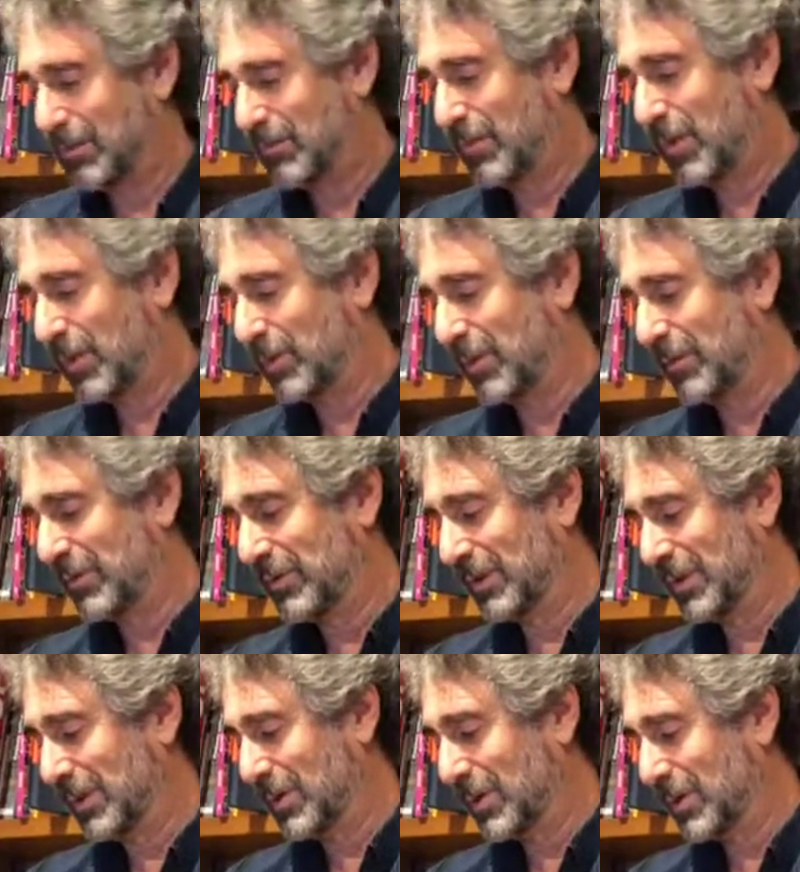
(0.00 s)
photographs
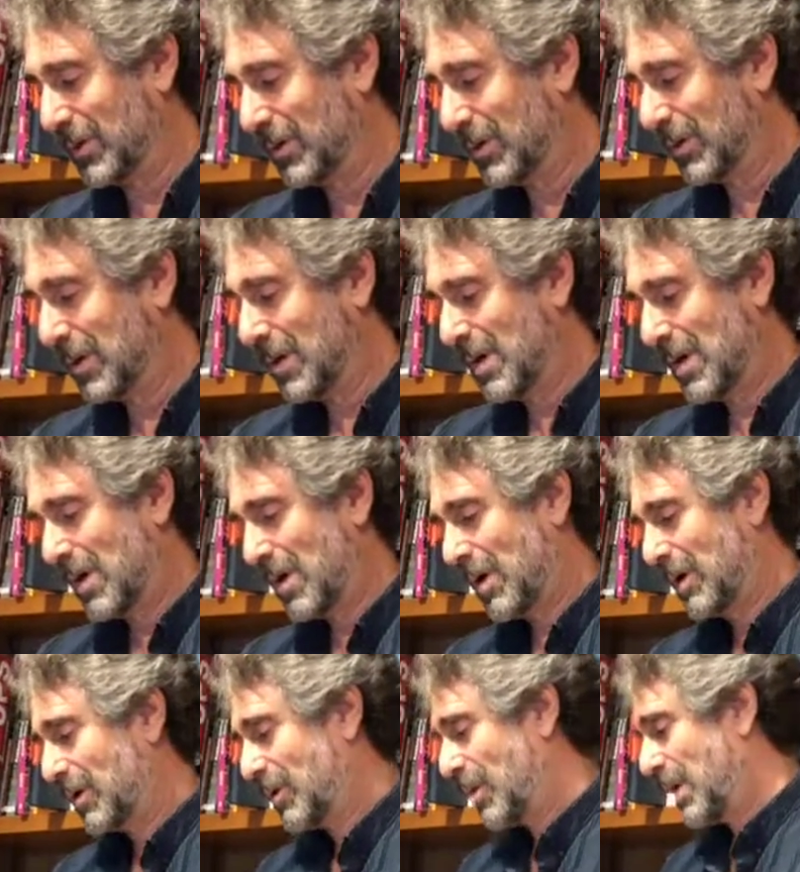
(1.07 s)
here
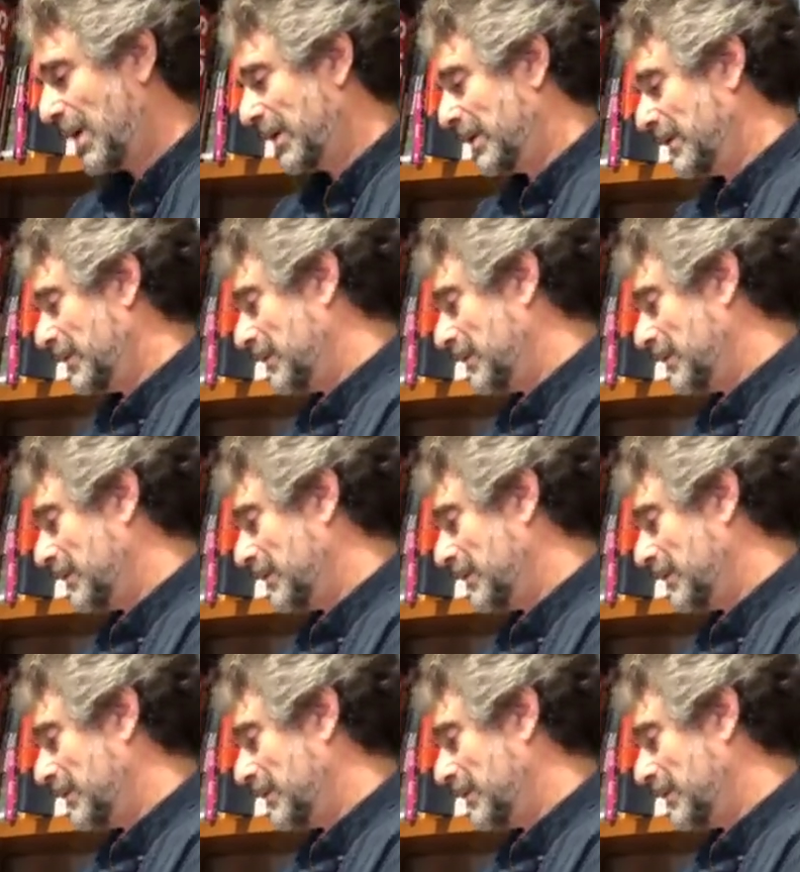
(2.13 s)
are quite